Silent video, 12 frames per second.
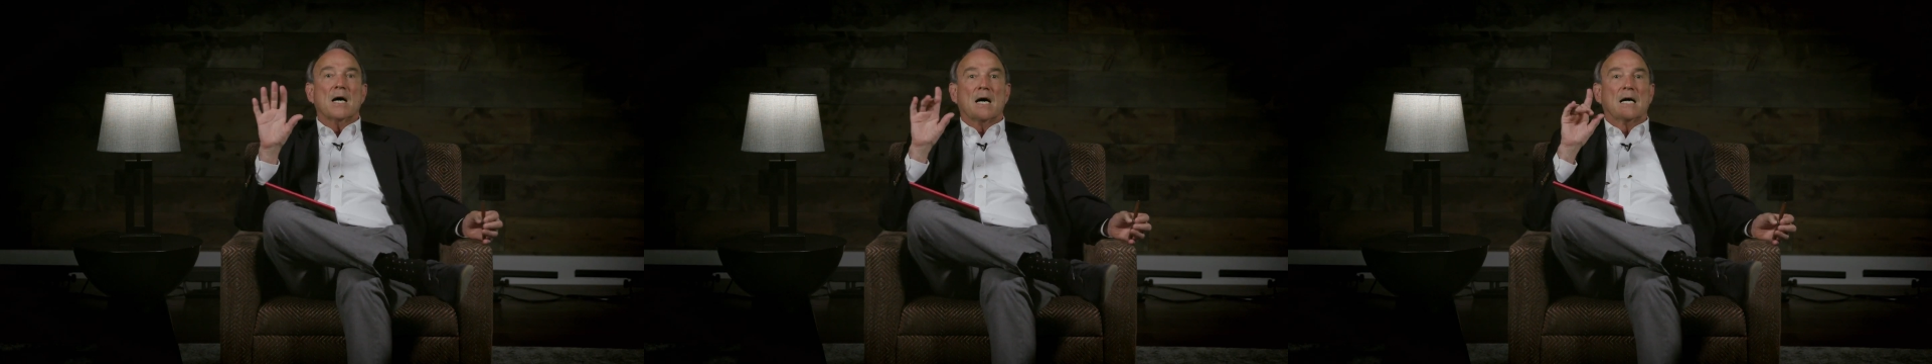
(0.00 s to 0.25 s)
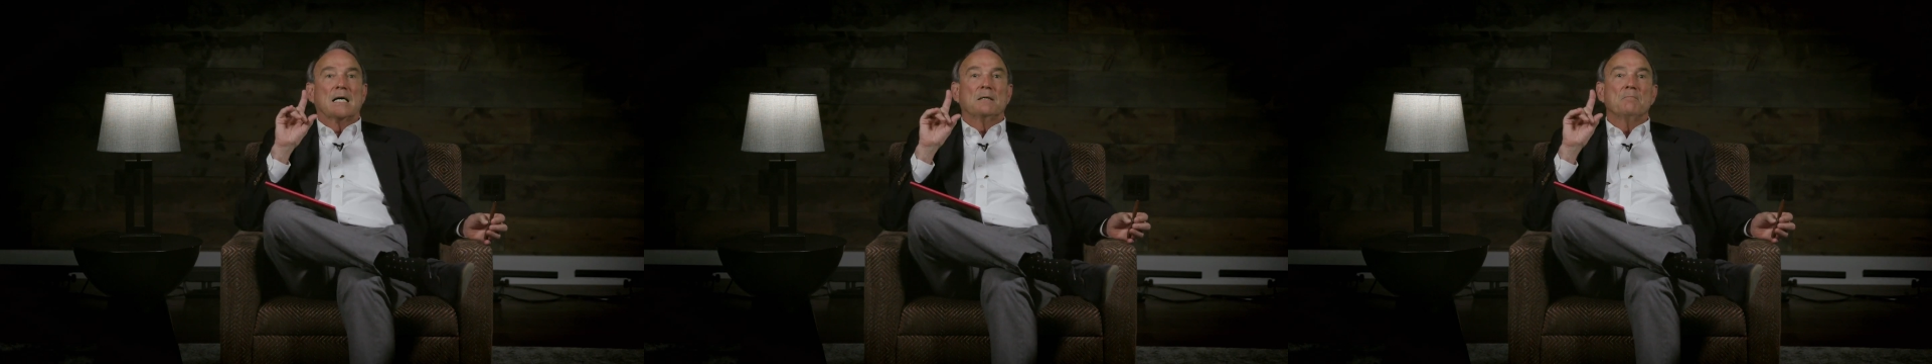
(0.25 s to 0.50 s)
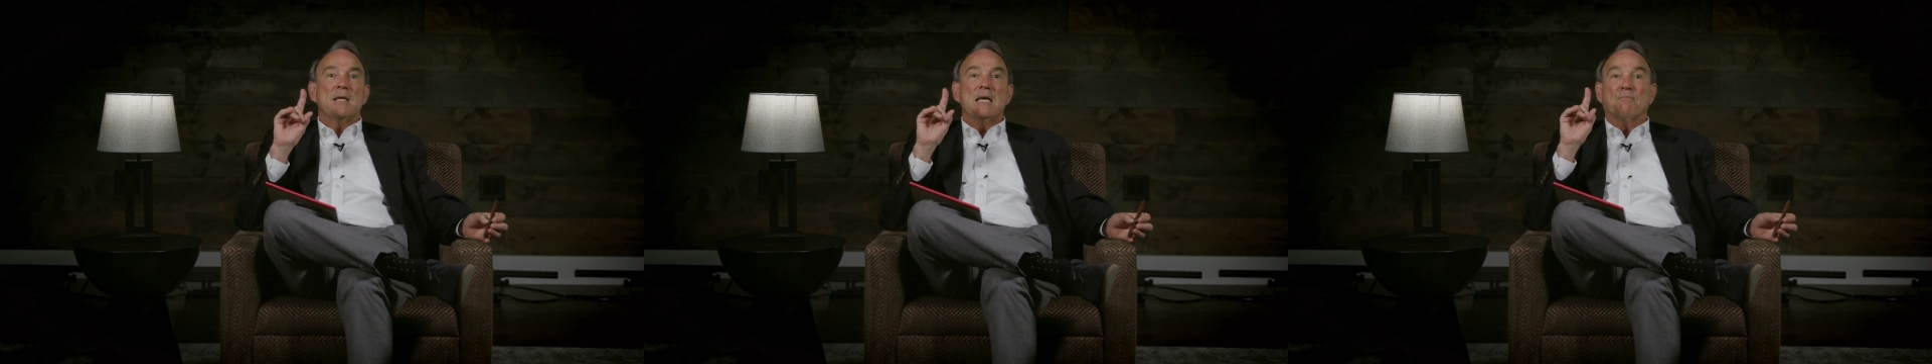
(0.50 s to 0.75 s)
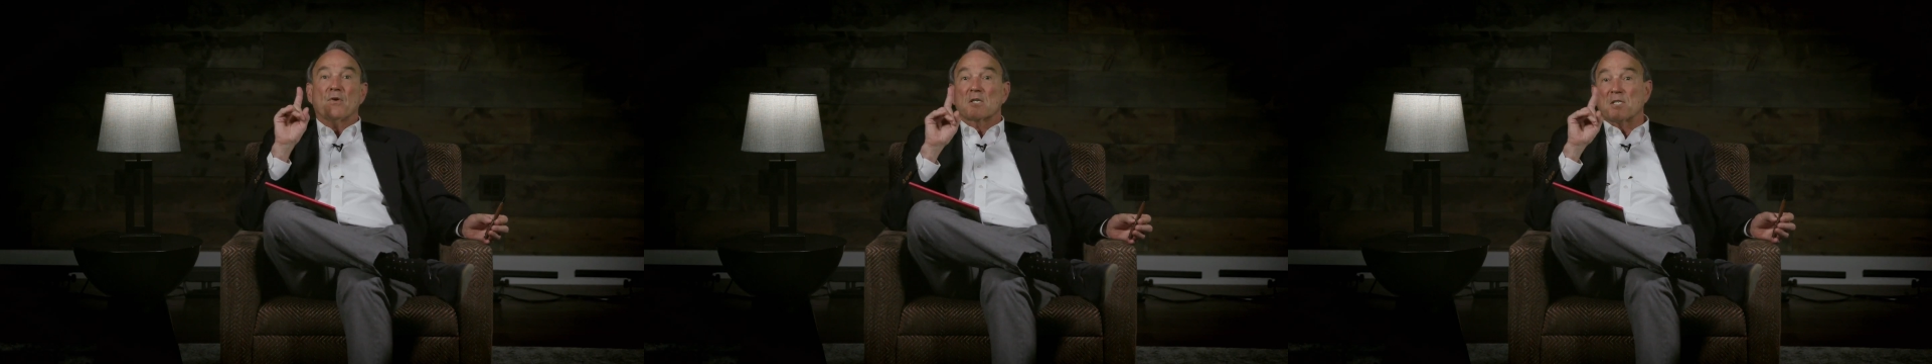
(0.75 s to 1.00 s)
Um,
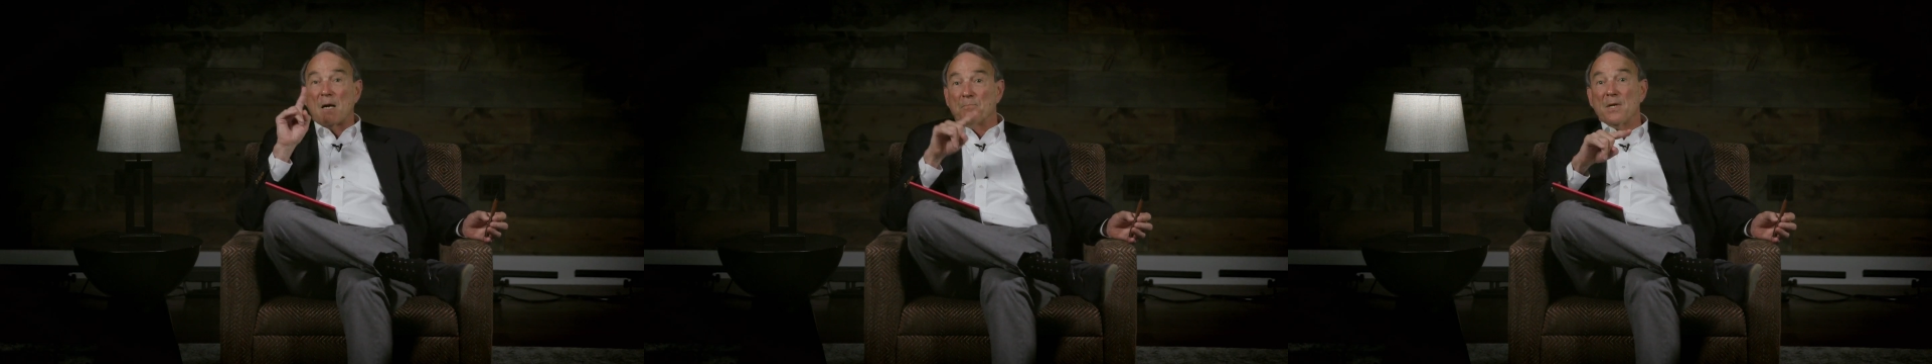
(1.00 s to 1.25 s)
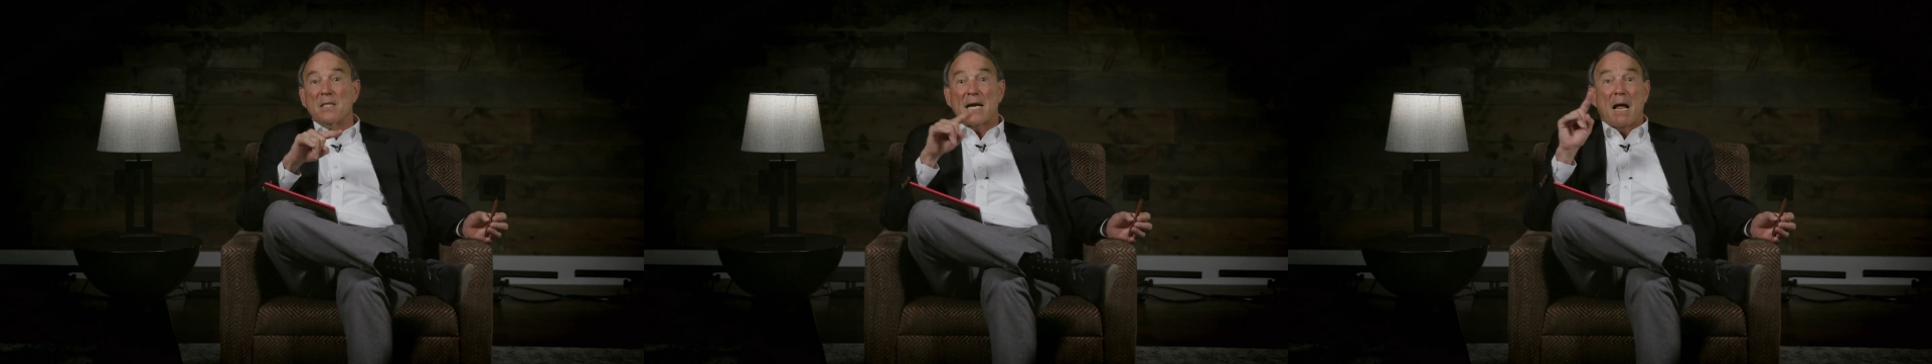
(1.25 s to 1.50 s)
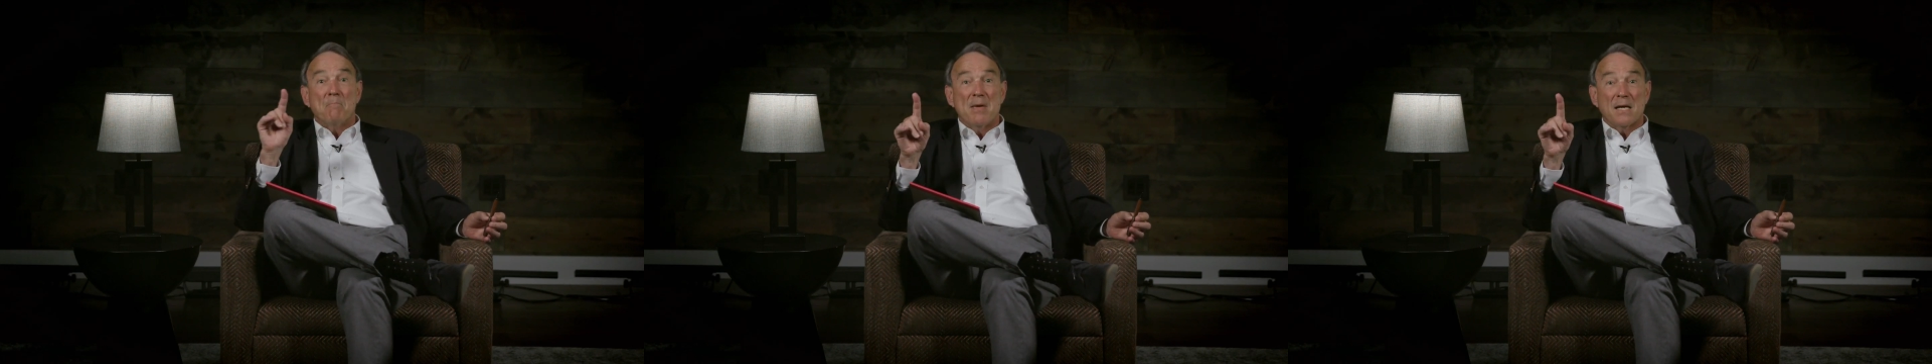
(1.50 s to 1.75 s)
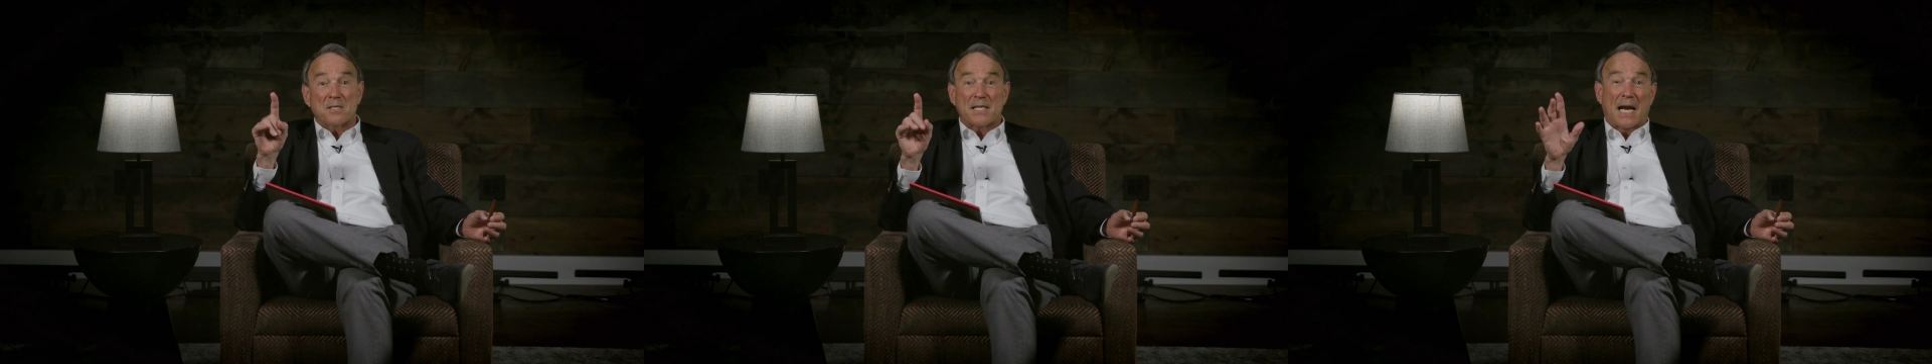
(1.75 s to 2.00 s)
if there's something that I
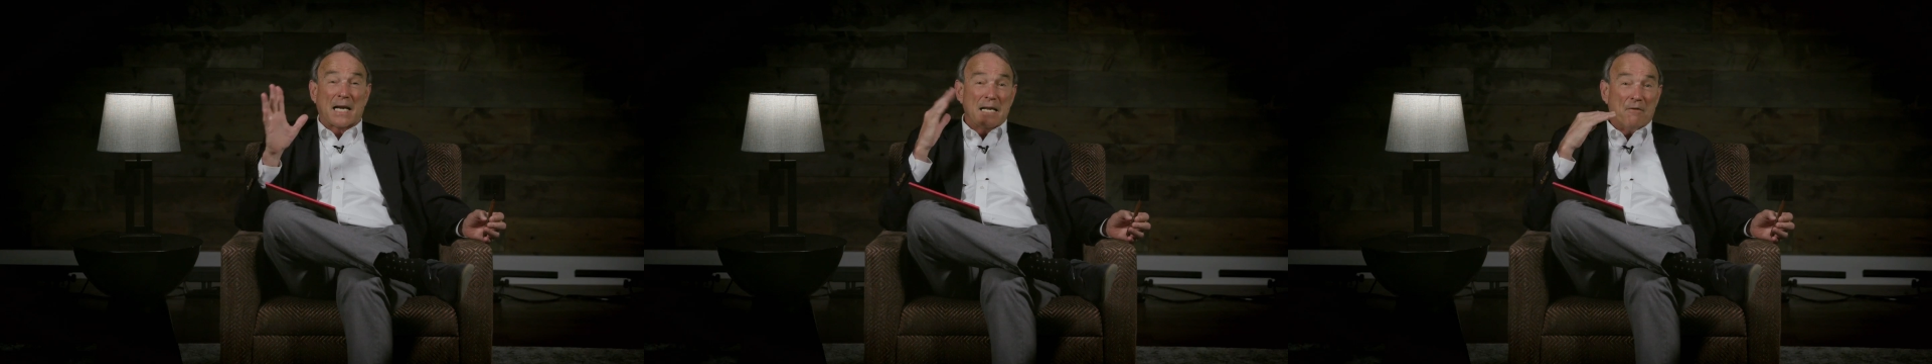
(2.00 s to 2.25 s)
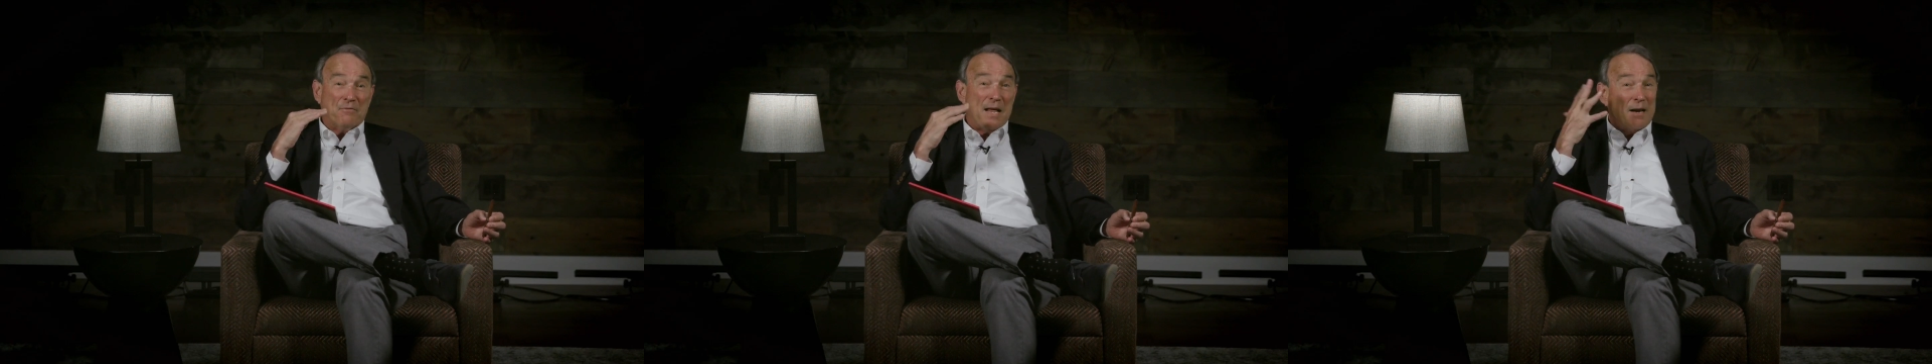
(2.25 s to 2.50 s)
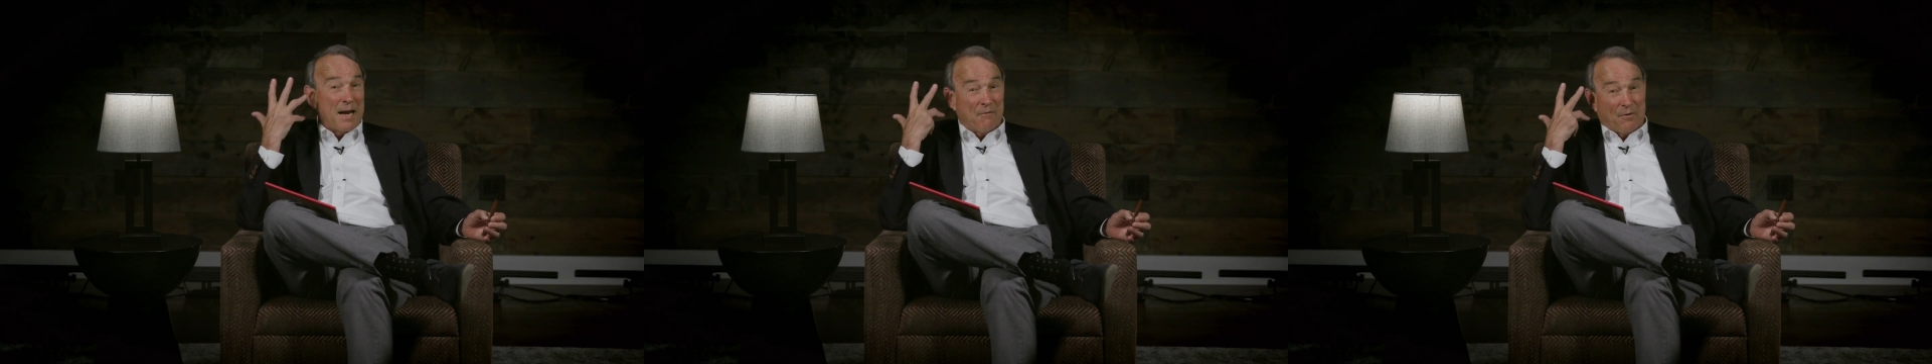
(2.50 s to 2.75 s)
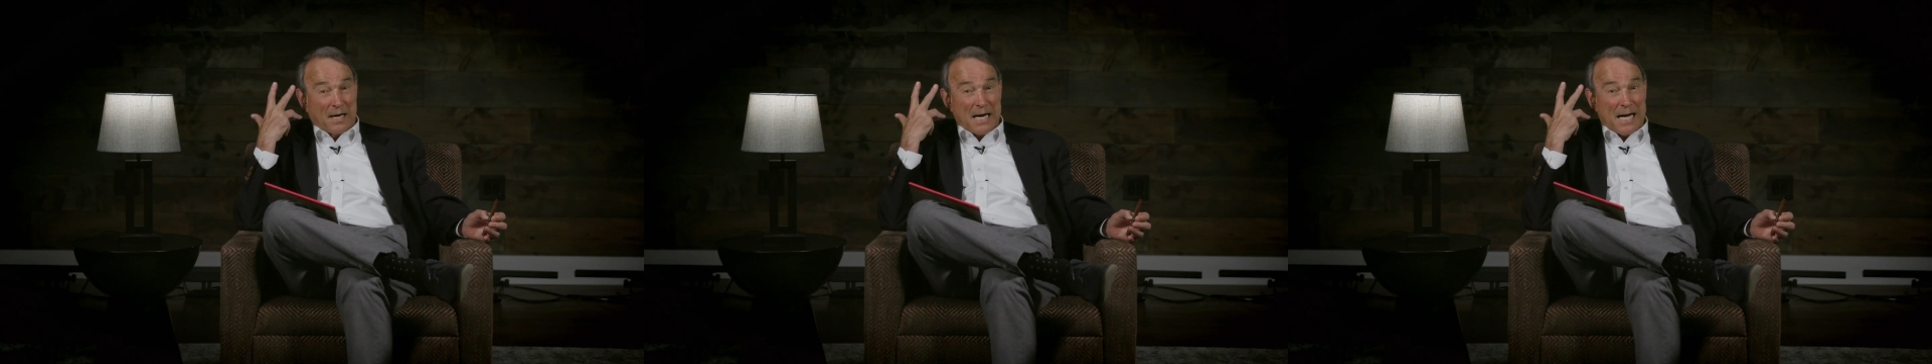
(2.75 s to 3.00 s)
missed and I left out and
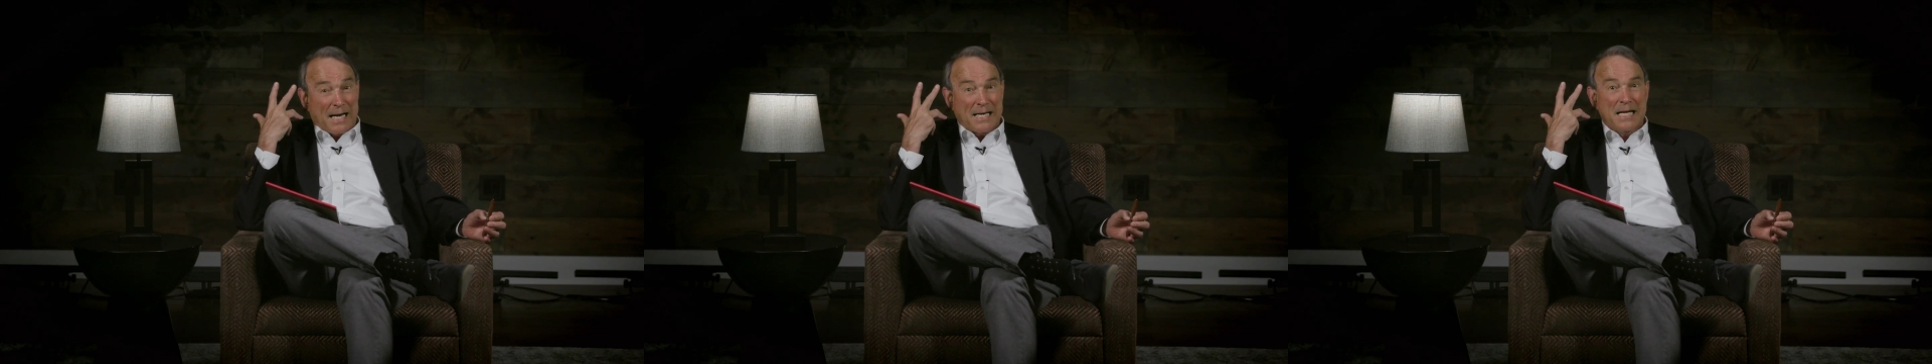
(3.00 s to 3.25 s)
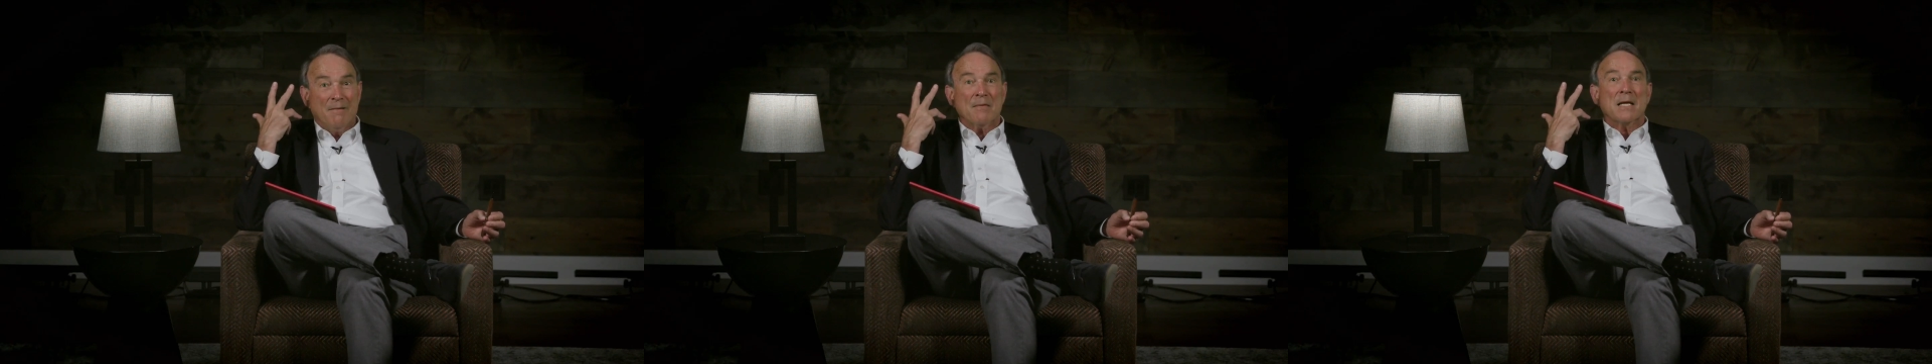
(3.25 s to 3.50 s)
I forgot,